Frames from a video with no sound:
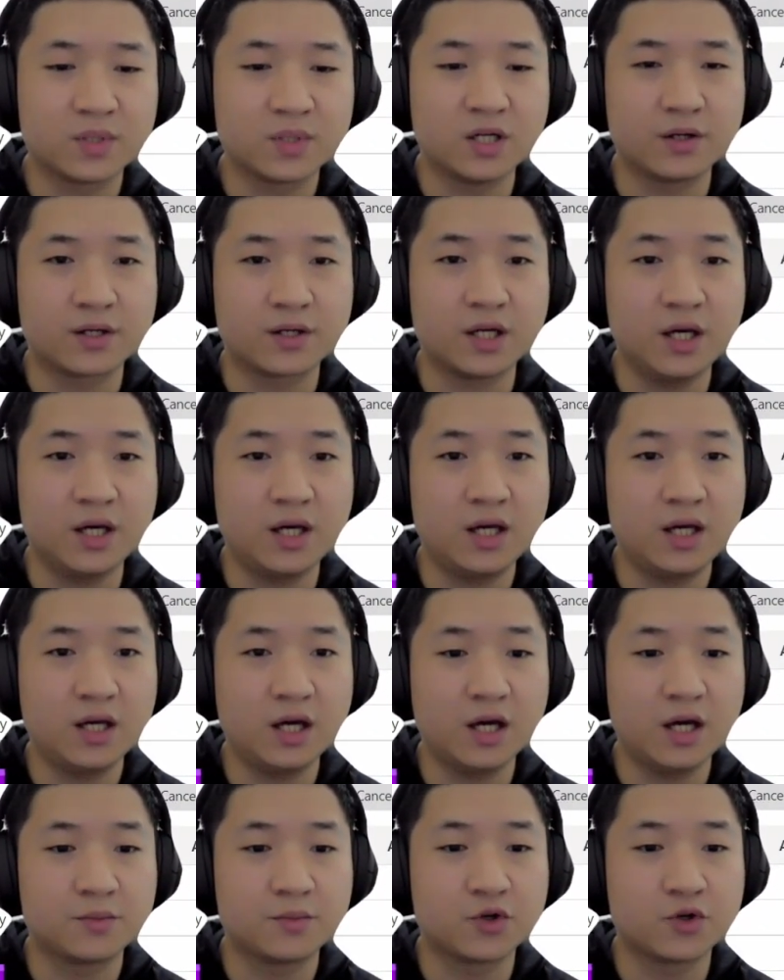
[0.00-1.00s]
Okay,
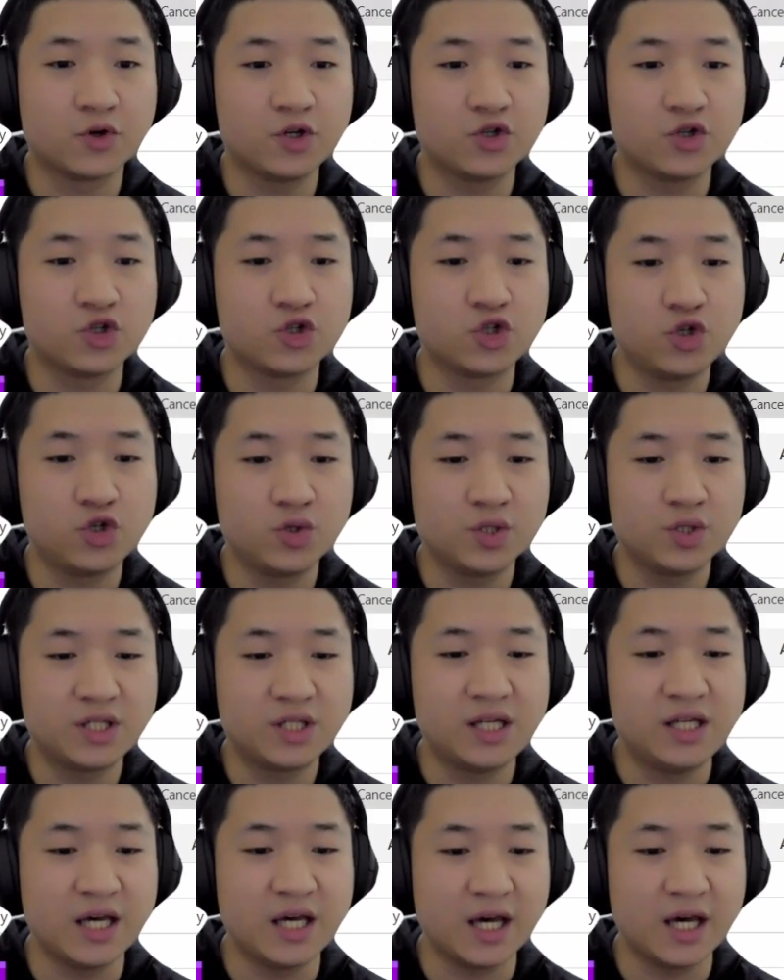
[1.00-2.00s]
I'm going to choose
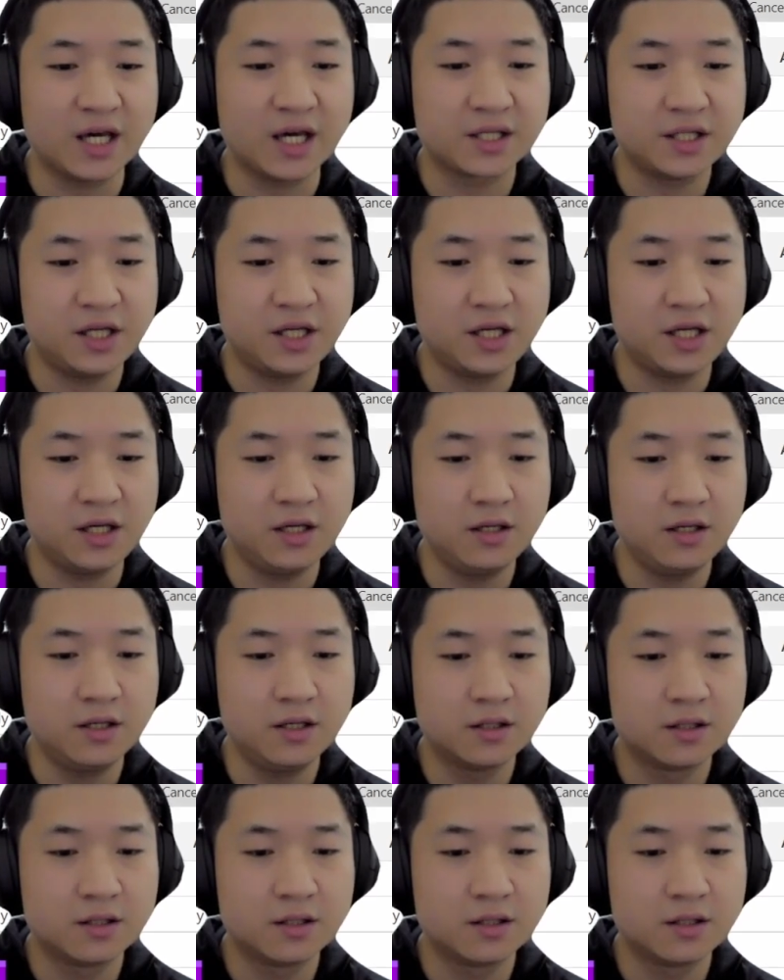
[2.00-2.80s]
TXT.